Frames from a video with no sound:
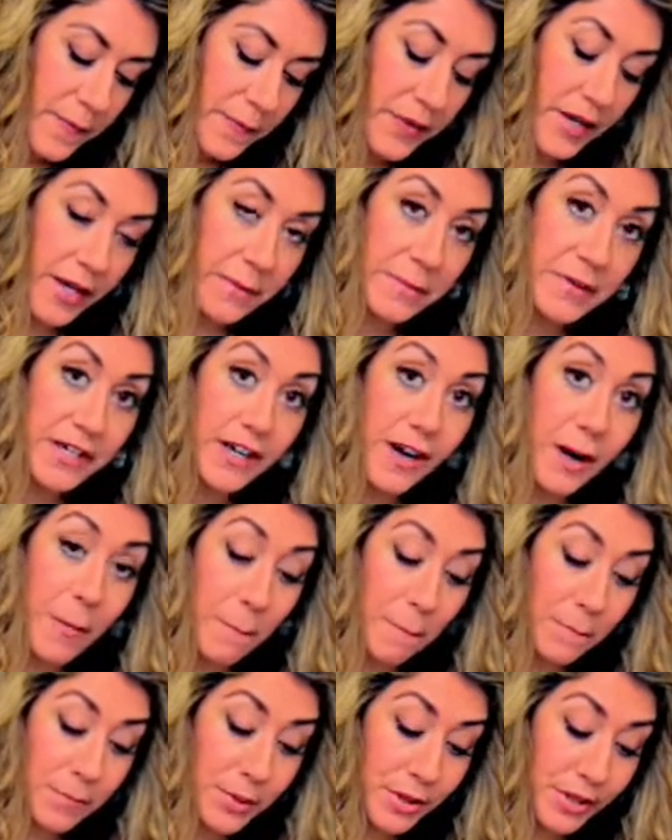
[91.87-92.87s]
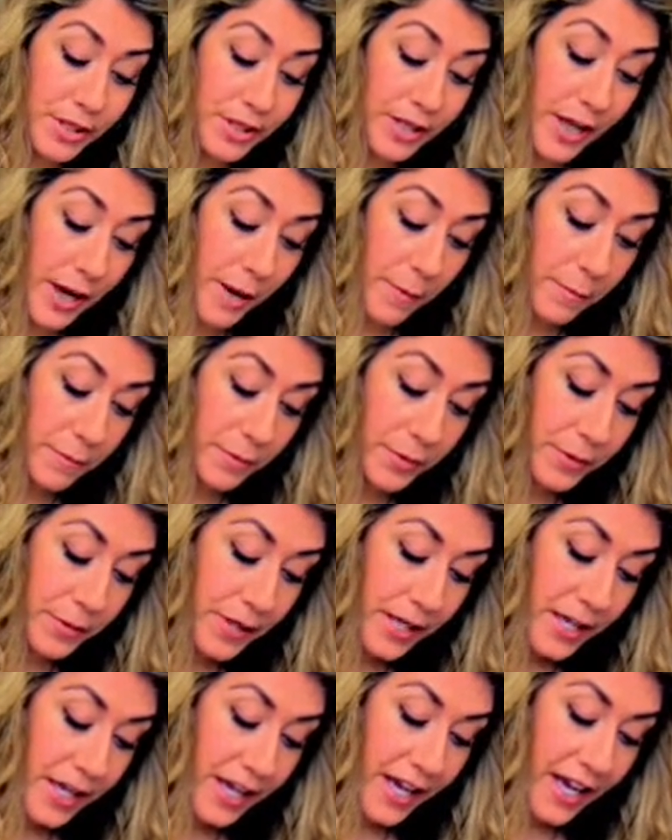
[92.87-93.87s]
they become plump
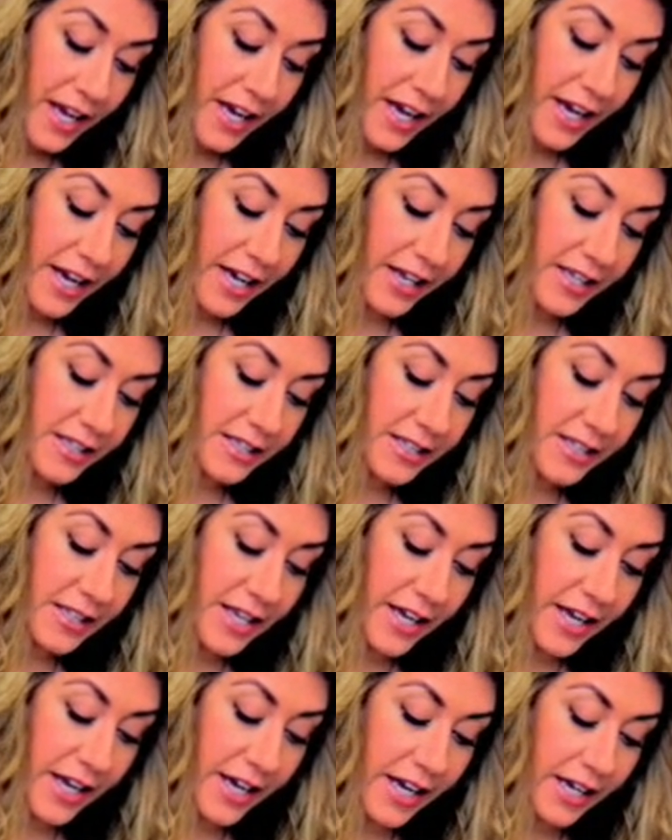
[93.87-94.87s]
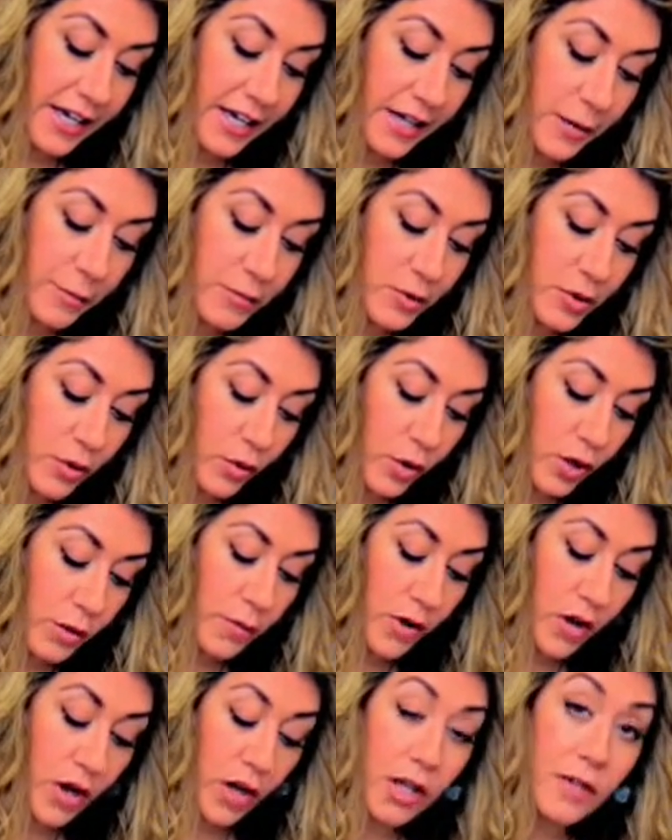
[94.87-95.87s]
and they absorb
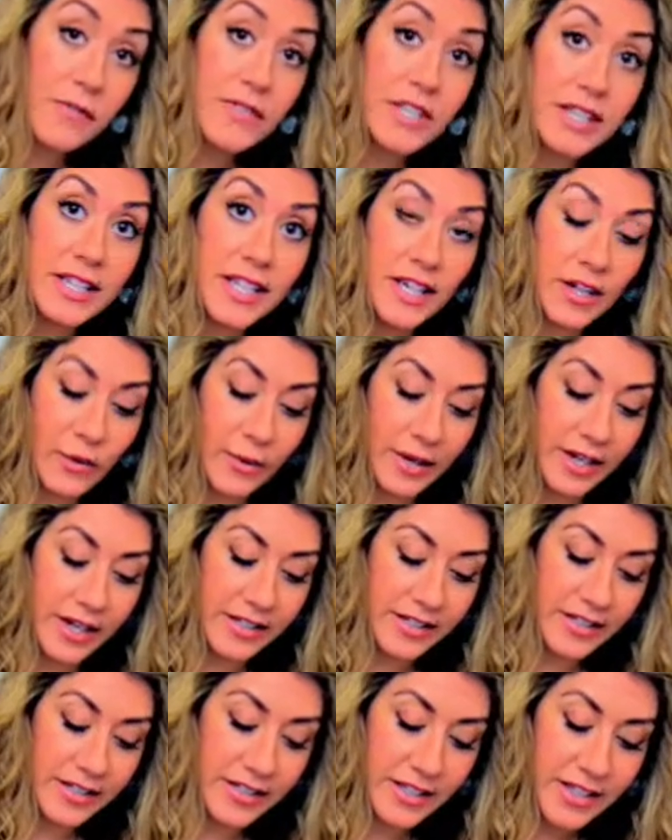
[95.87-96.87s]
all of the liquid